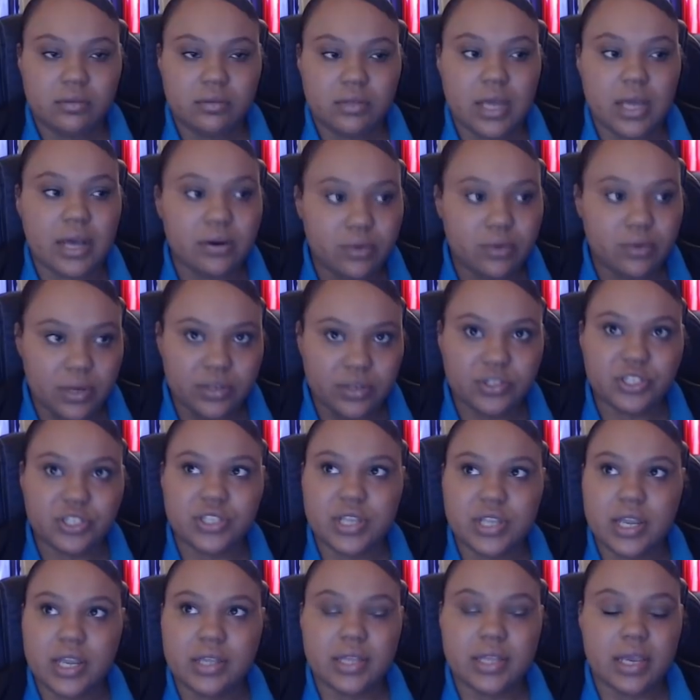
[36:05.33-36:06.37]
I don't
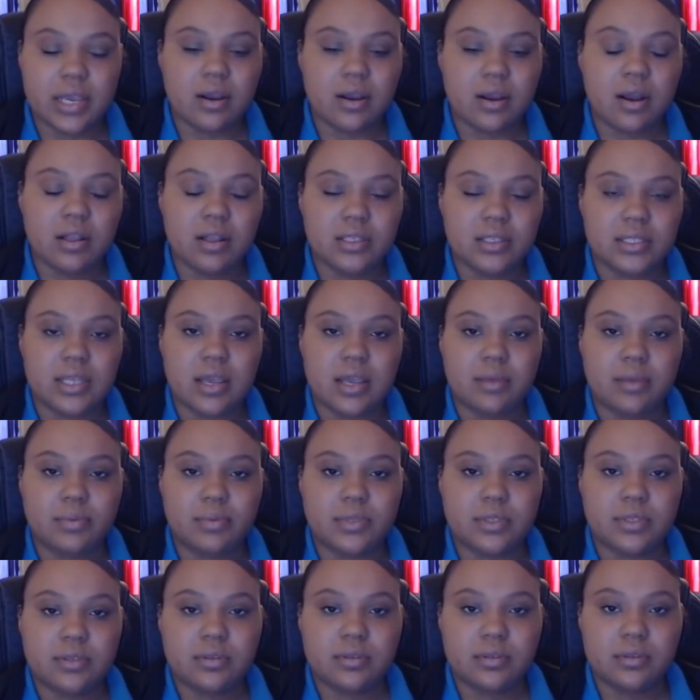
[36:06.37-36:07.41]
understand that concept.
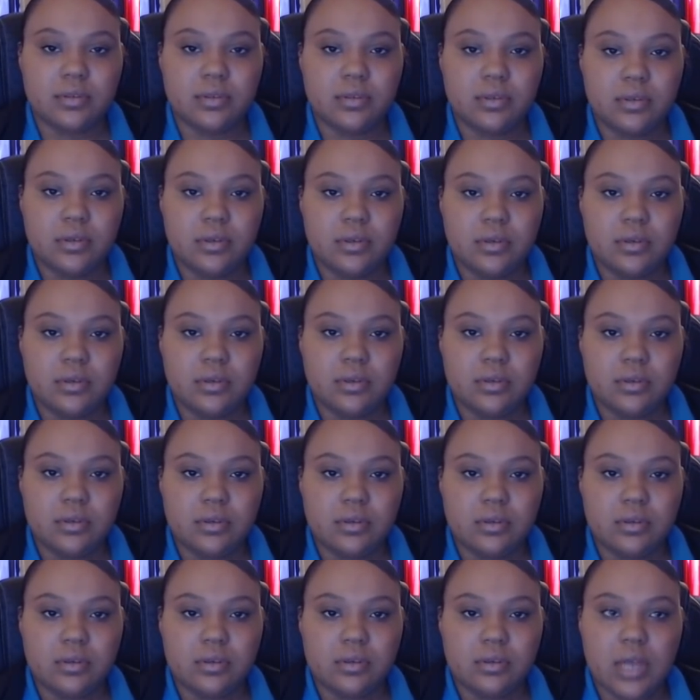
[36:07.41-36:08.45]

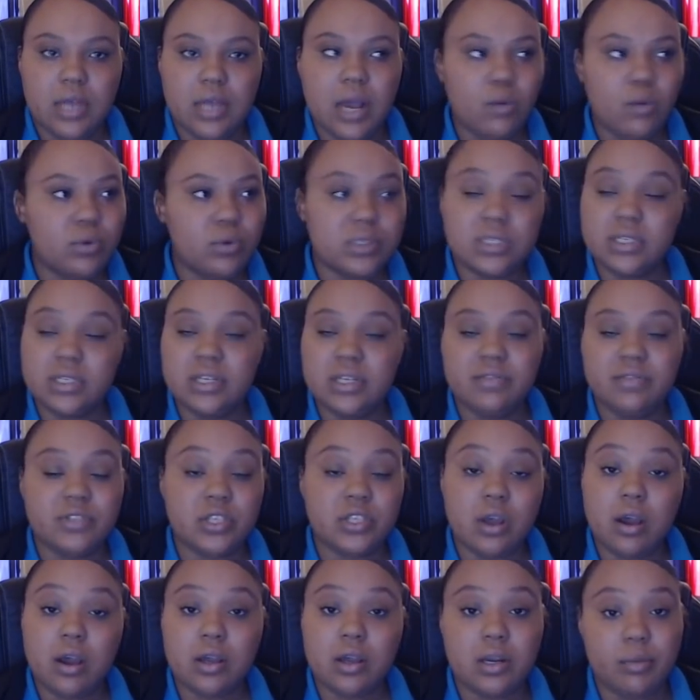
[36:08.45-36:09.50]
I wasn't even
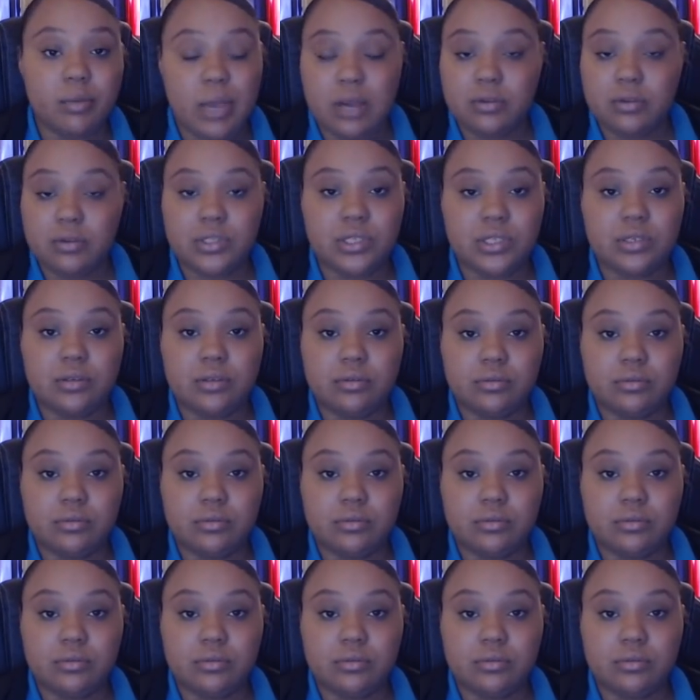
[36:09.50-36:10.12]
talking about you.